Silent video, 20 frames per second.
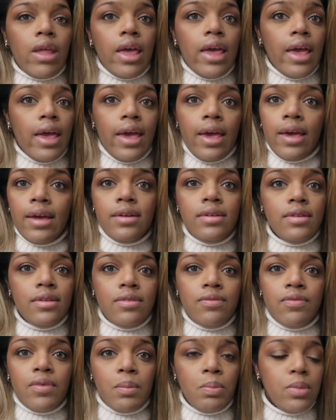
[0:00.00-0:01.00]
hit
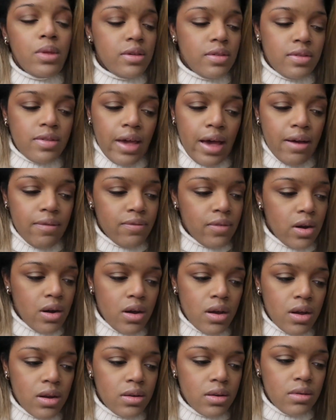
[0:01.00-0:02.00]
from the
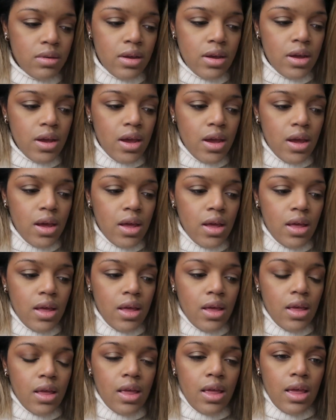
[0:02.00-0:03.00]
saffron
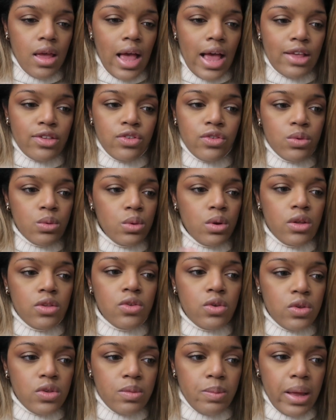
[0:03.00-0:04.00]
as soon as
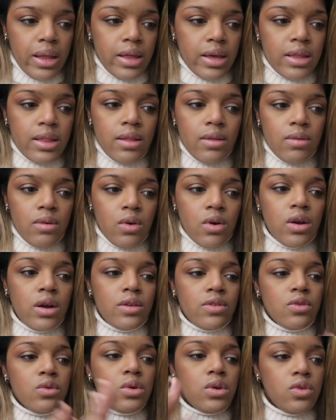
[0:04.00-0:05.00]
you smell it, or
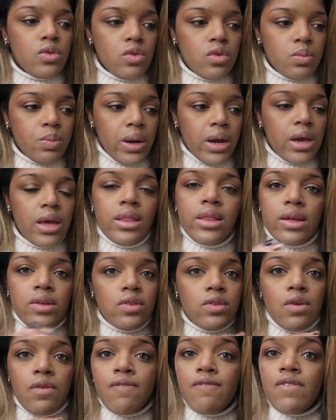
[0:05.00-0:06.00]
as soon as you spray it.
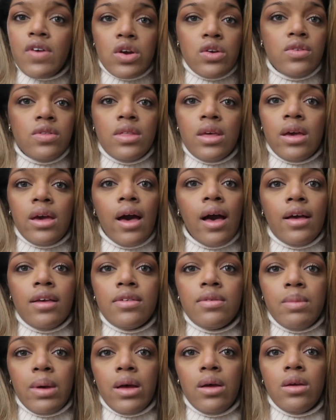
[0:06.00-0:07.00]
That's the first thing I
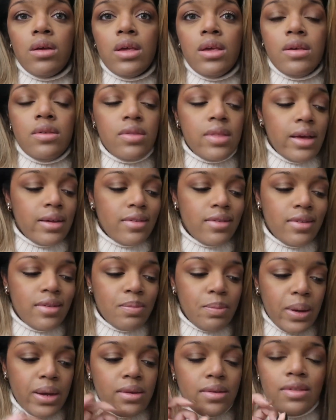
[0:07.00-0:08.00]
smell, is that
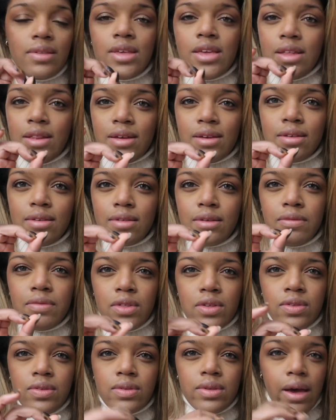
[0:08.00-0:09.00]
spiciness of
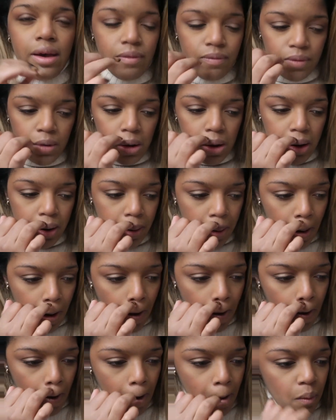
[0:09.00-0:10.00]
the saffron,
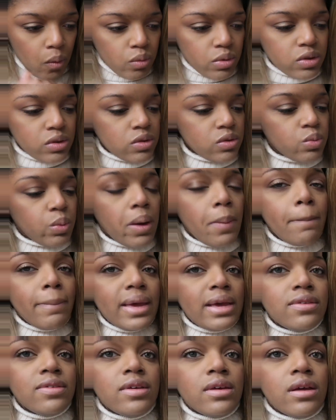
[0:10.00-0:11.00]
which is what
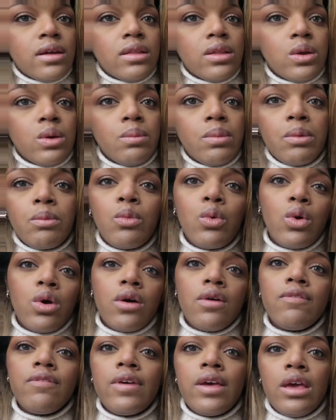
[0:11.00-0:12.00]
makes it a little bit more
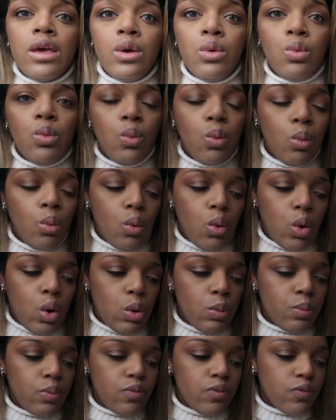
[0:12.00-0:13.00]
of a
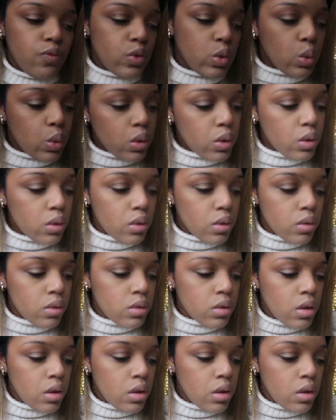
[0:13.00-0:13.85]
warm floral.